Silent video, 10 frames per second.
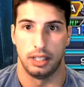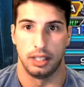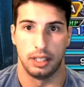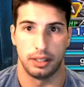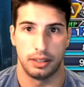
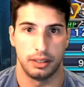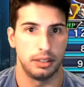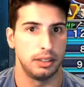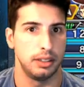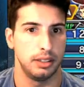
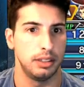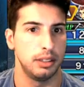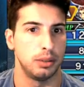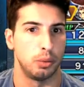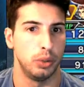Uh,
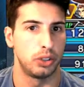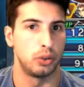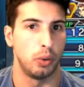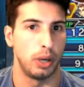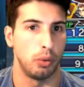what
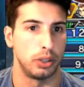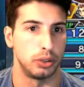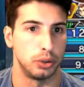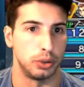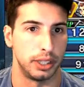do I want to
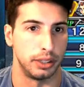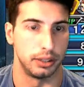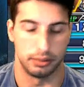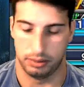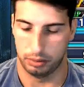do here?
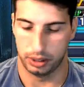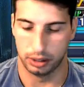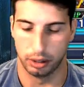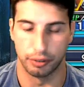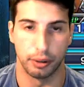We're going to
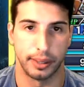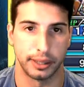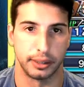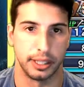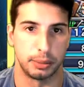go for a
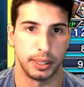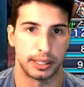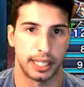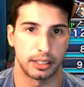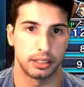regular HP attack.